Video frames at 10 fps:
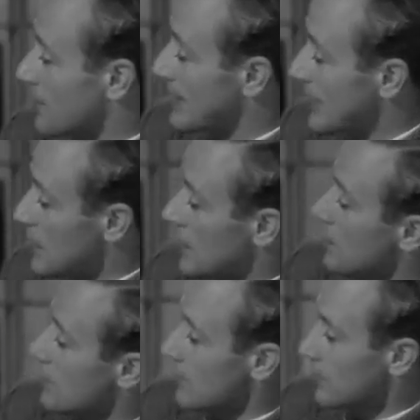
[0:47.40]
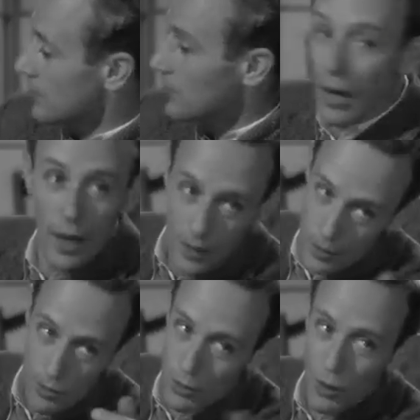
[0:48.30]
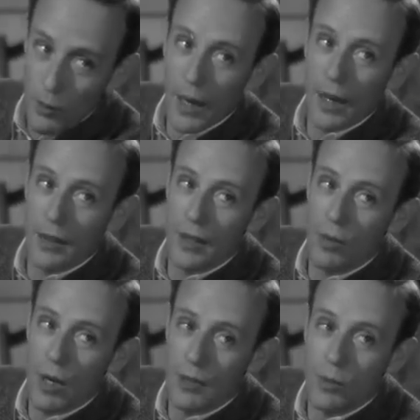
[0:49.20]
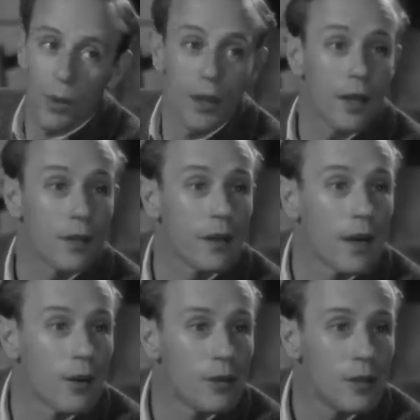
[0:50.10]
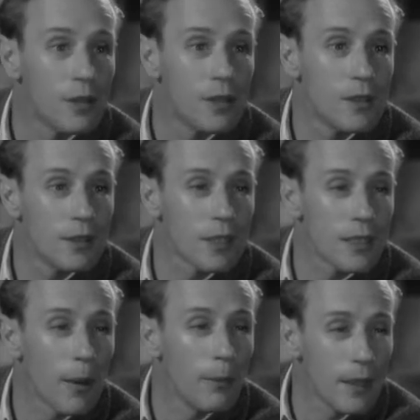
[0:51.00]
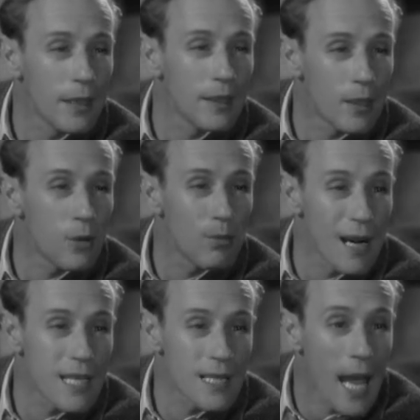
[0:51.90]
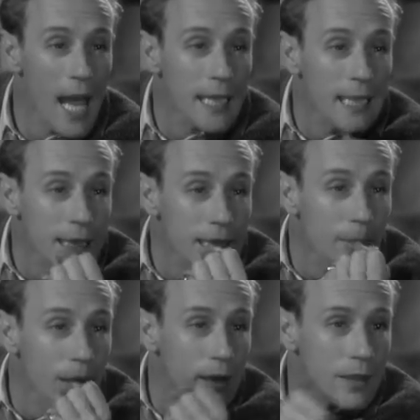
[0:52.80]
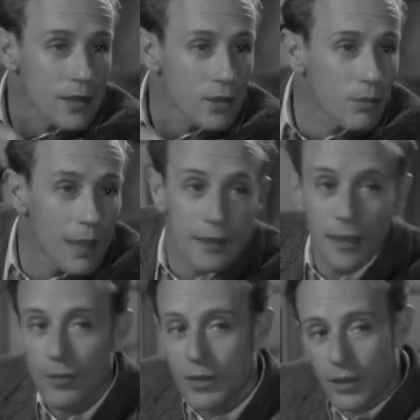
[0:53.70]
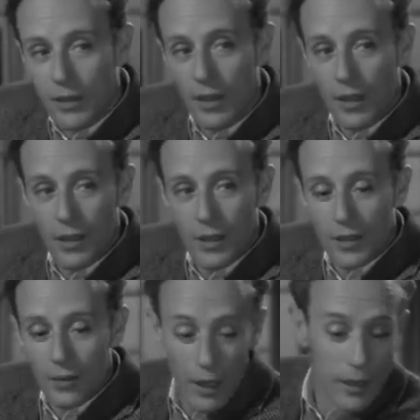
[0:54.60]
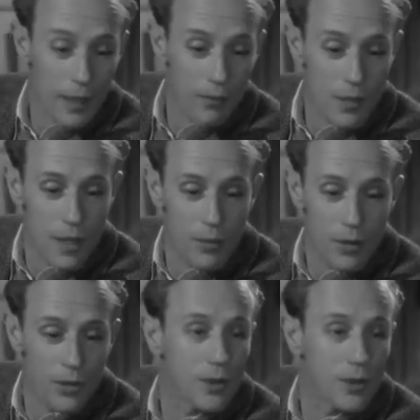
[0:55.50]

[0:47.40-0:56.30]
stinginess. Why, I know you were a pioneer once, but what are you now? Just a mean old miser hanging onto your money as though it meant something. Why in heaven's name don't you